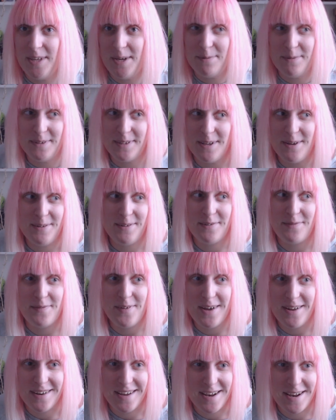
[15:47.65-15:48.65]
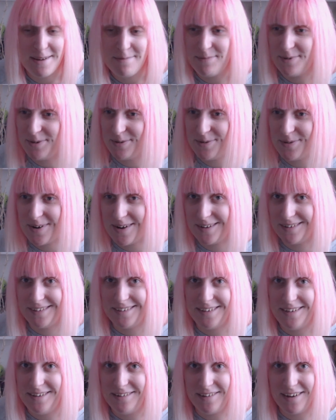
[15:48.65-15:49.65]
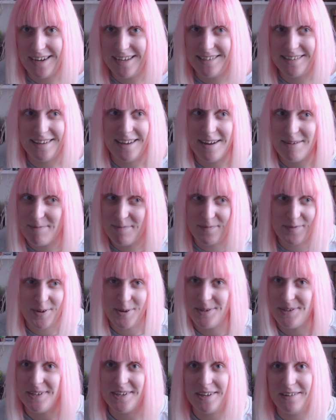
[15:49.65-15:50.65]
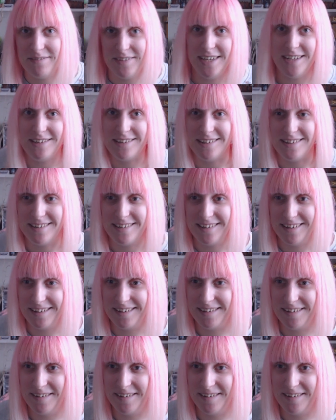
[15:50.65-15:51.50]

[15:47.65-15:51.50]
It was loads of fun, and I'm sure I'll see you guys at future conventions.